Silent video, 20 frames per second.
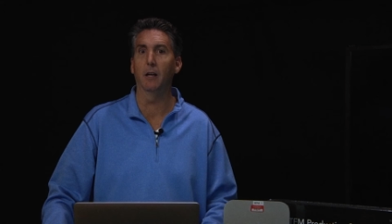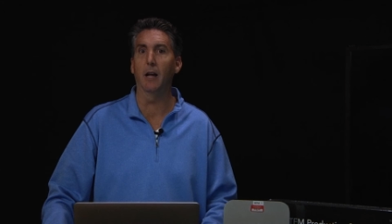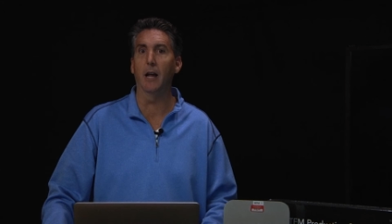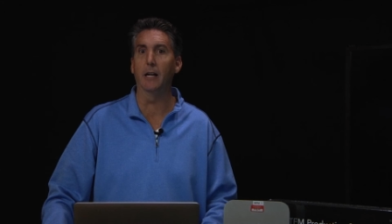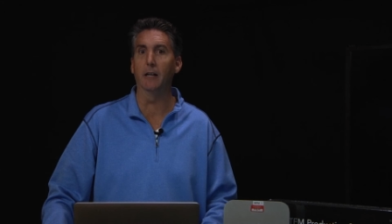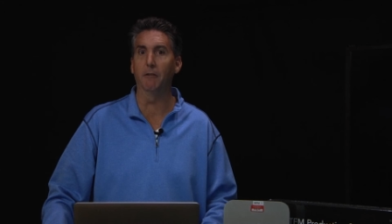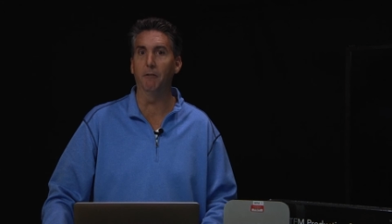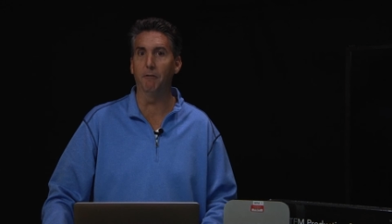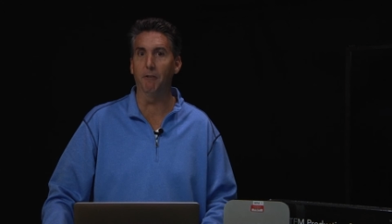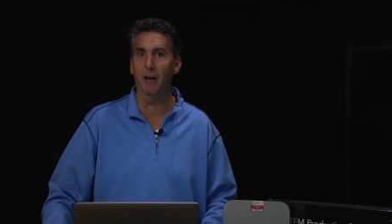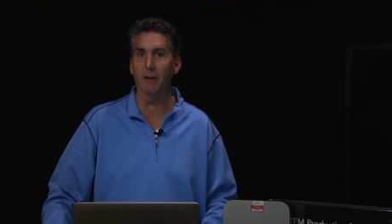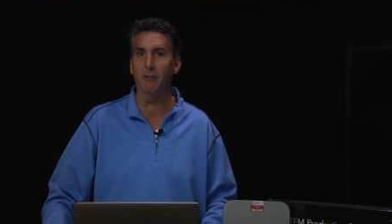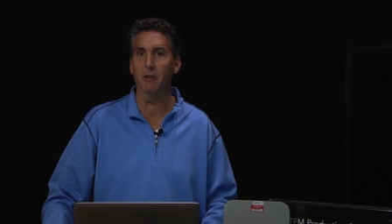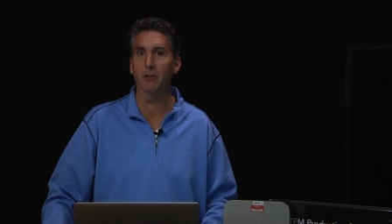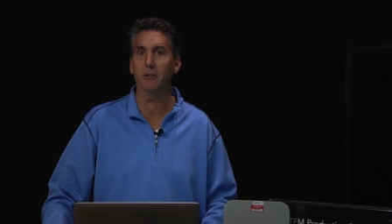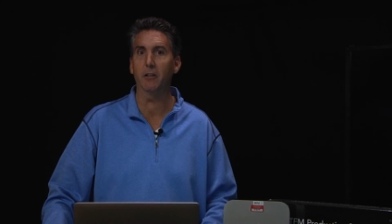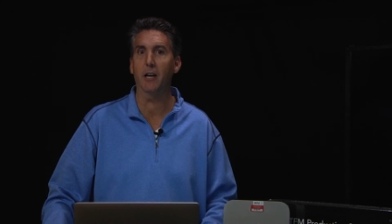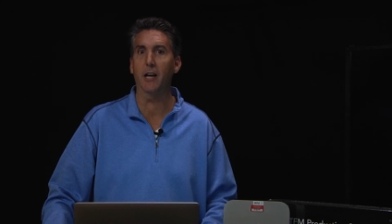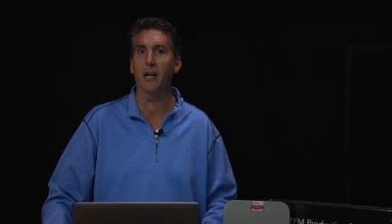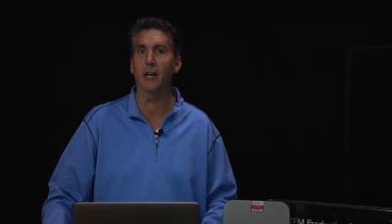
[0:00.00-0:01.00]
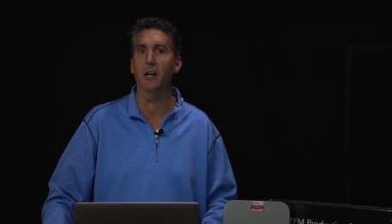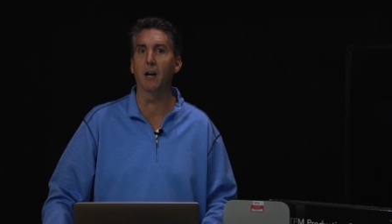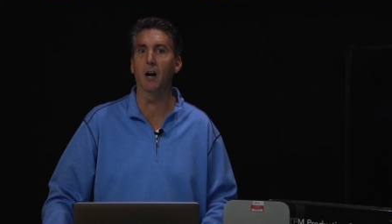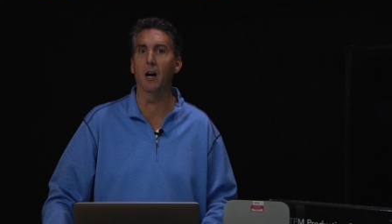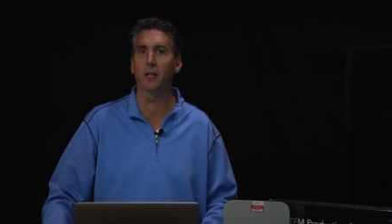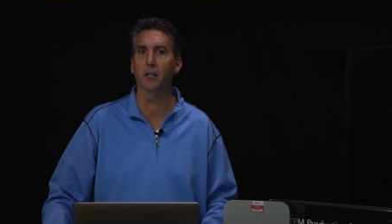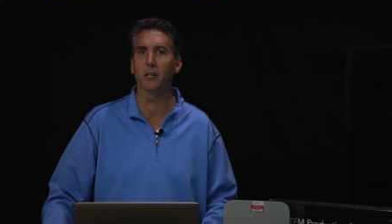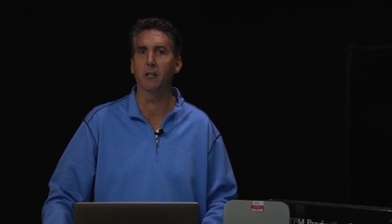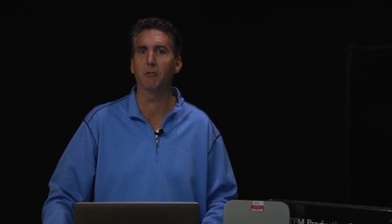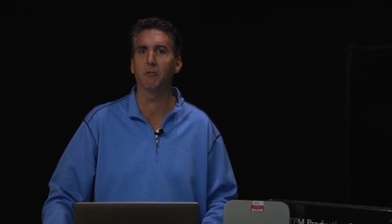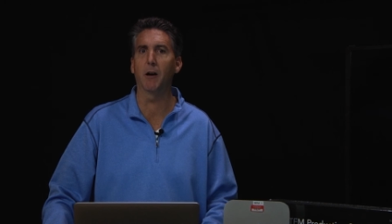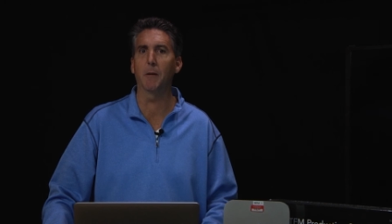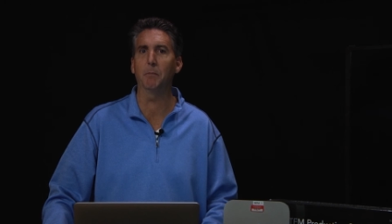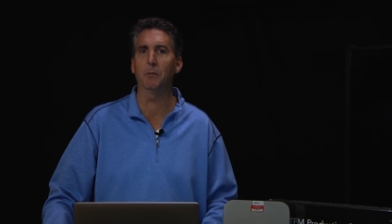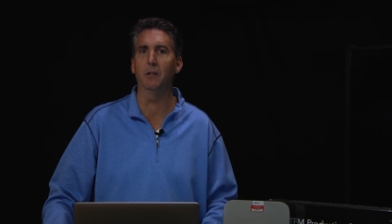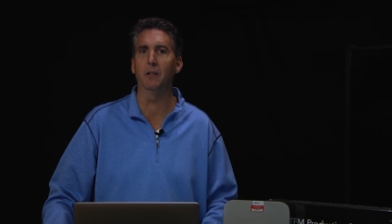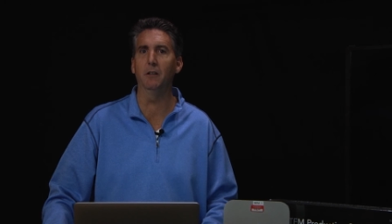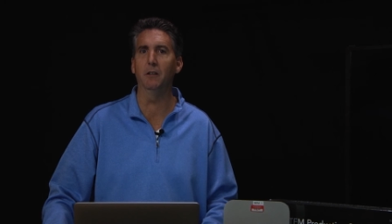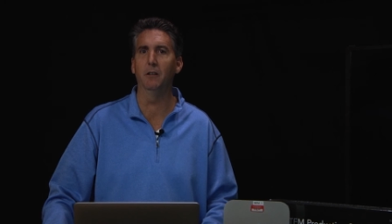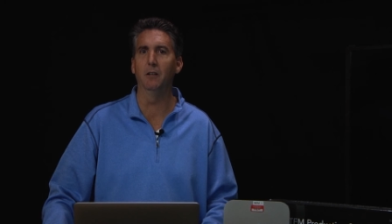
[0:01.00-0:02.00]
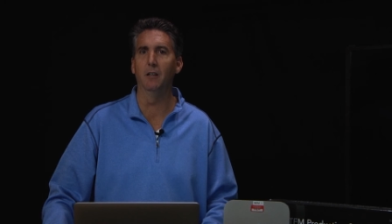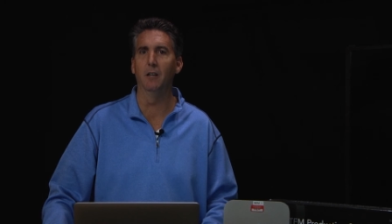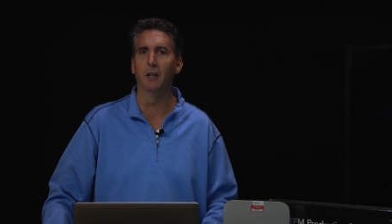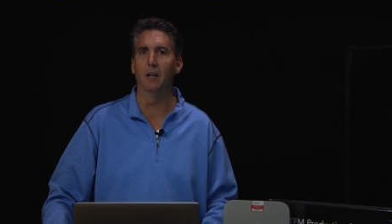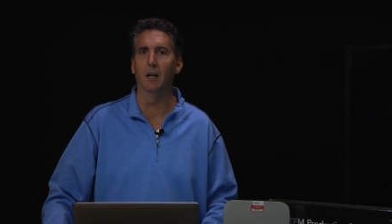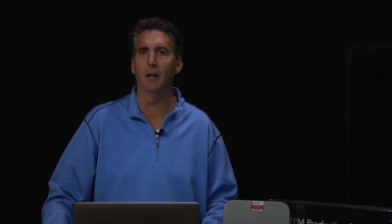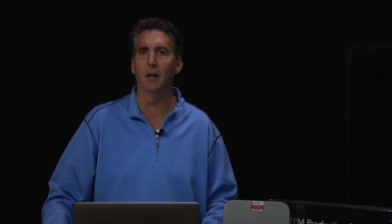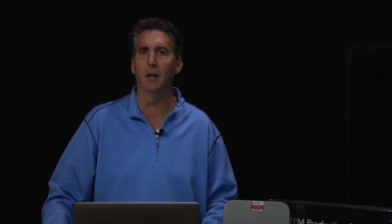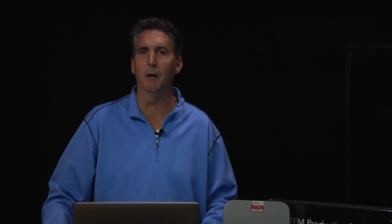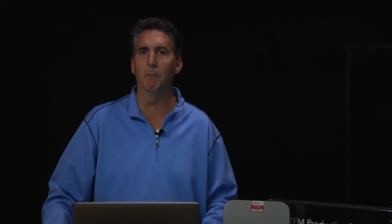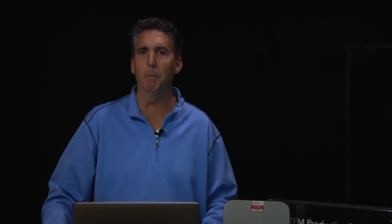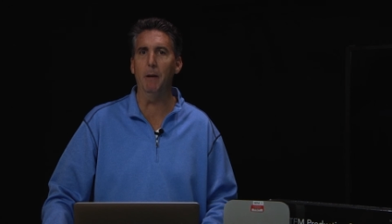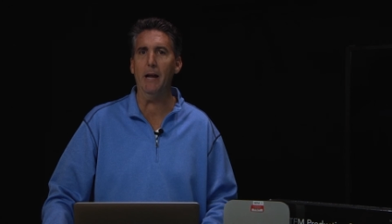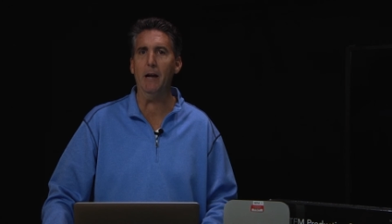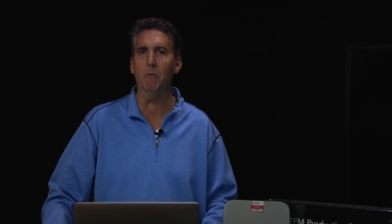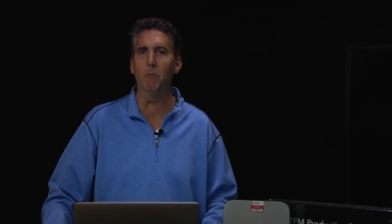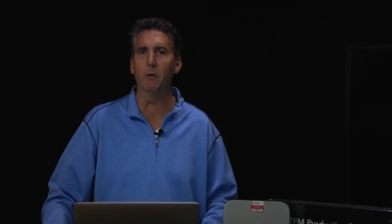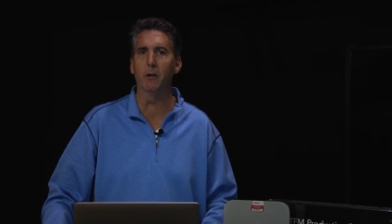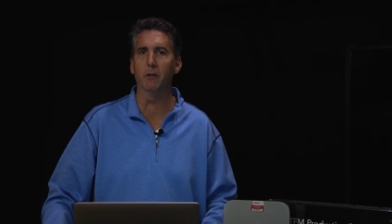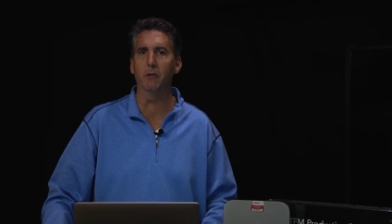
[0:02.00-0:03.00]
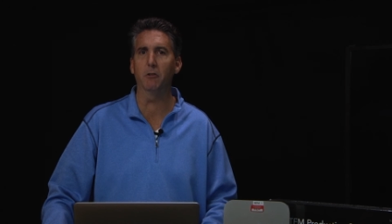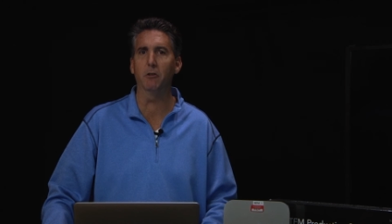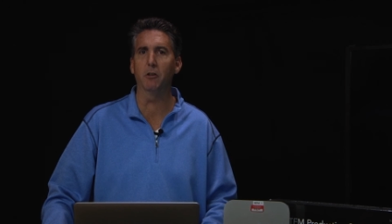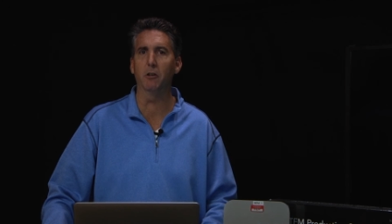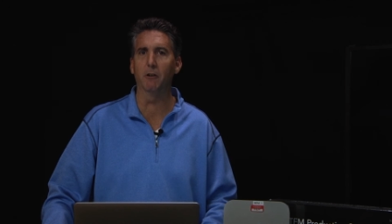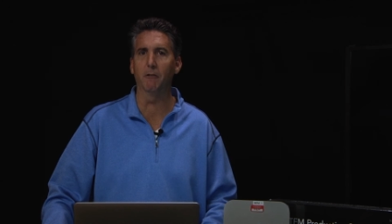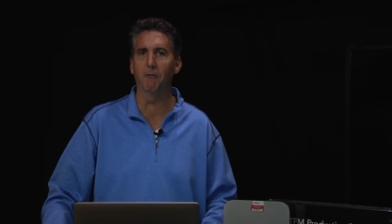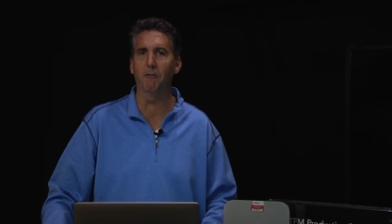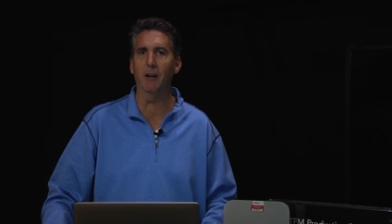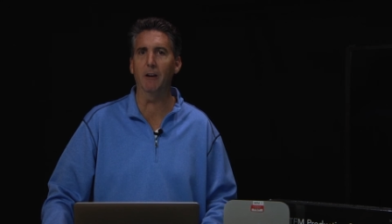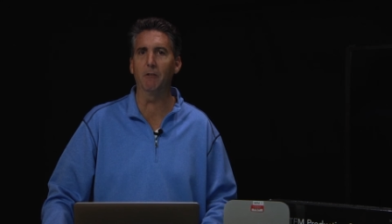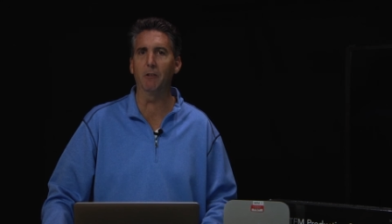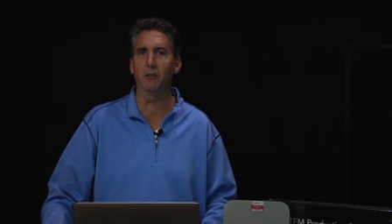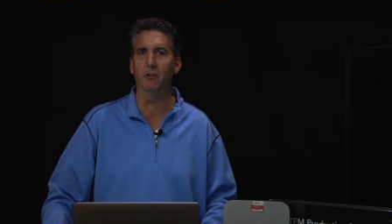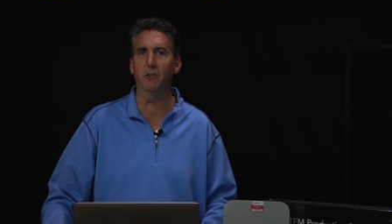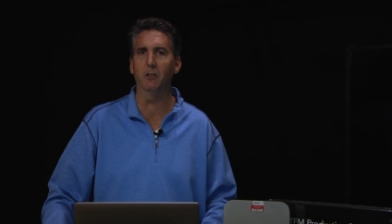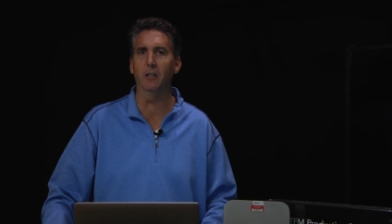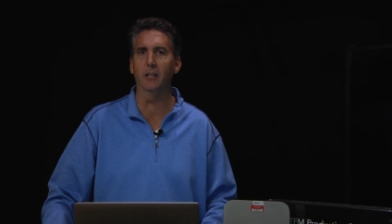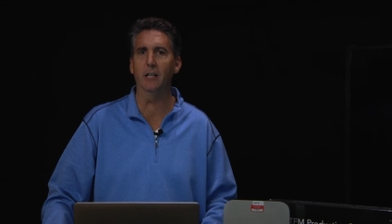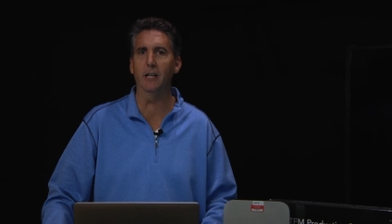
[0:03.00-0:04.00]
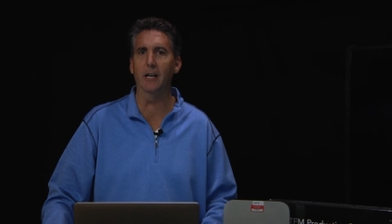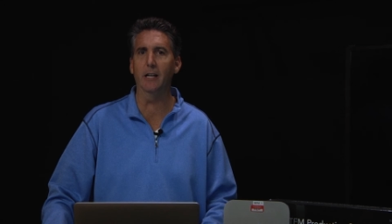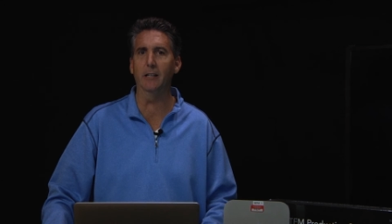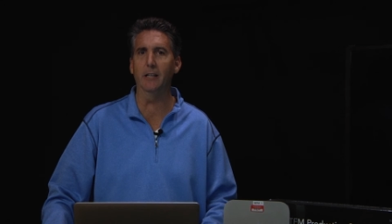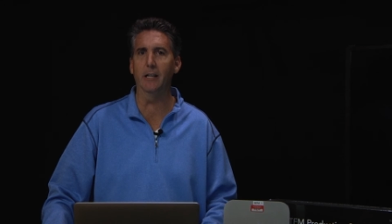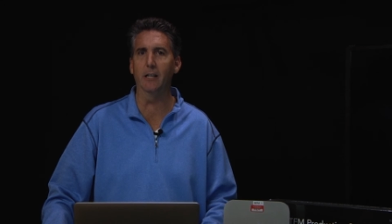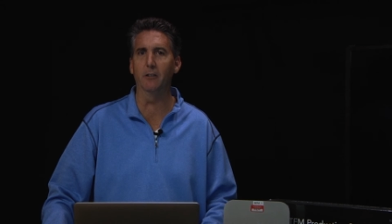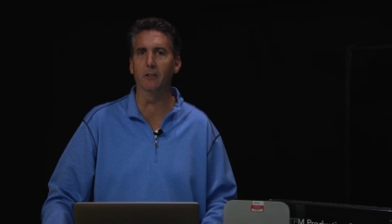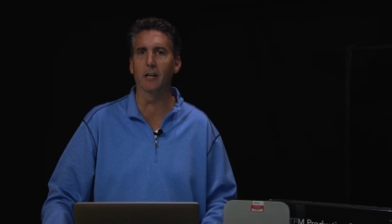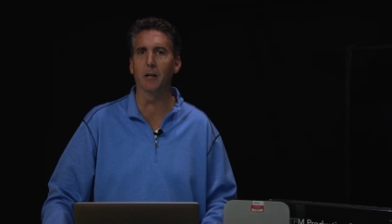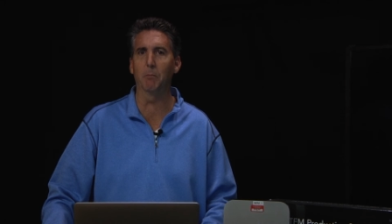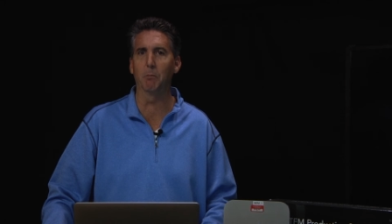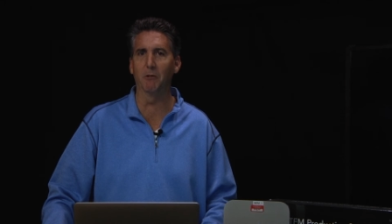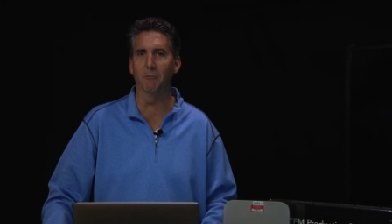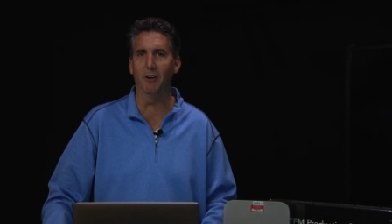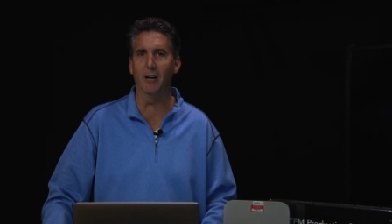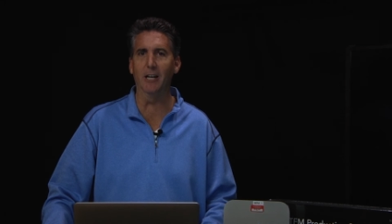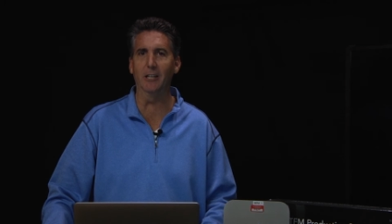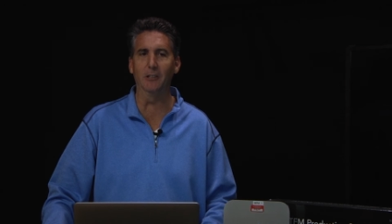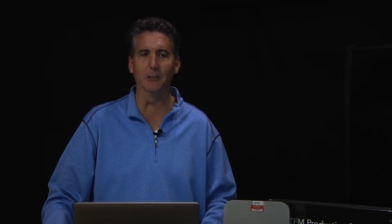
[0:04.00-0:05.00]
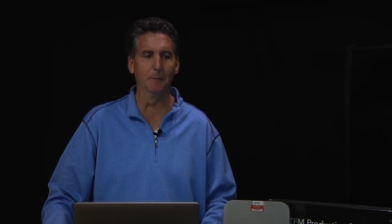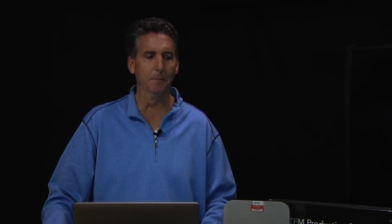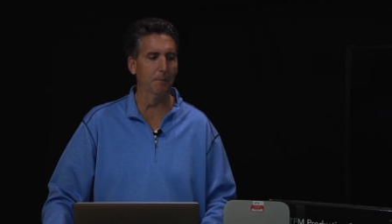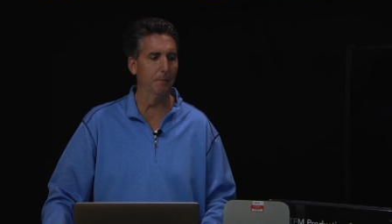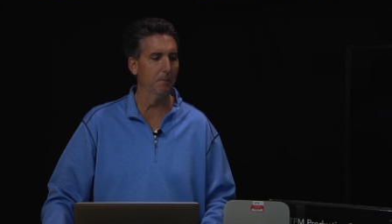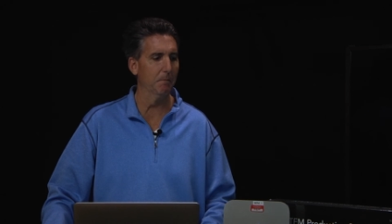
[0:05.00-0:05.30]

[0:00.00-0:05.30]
and a five hundred K uninterrupted uh, bandwidth to your favorite C D N internet provider.